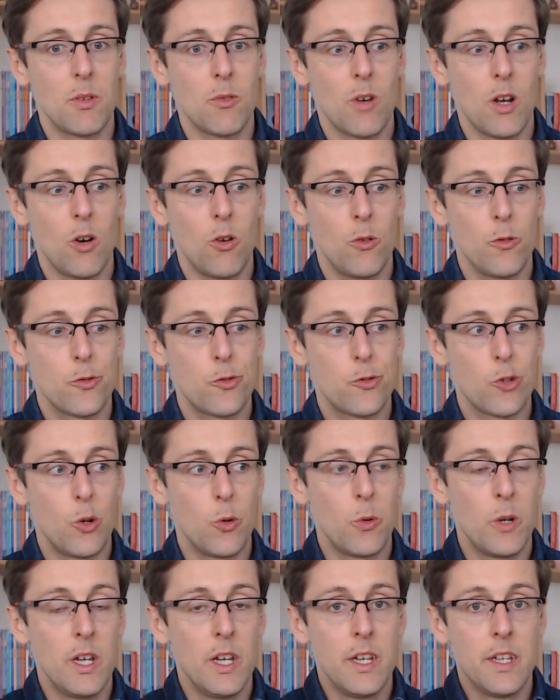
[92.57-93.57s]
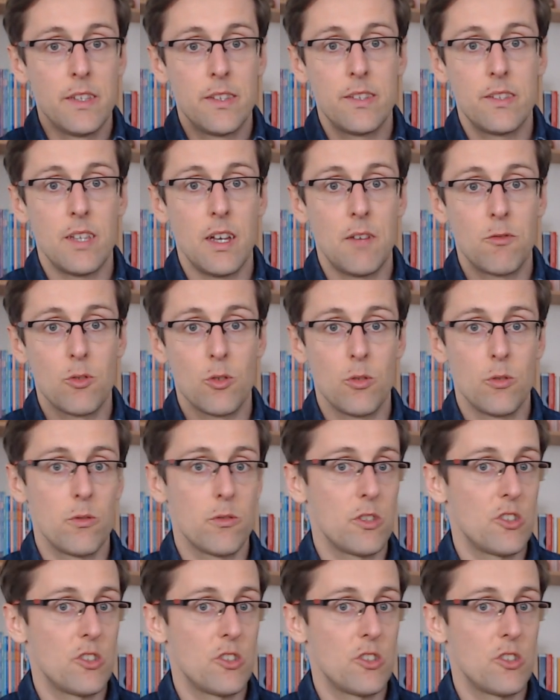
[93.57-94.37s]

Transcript: there are also several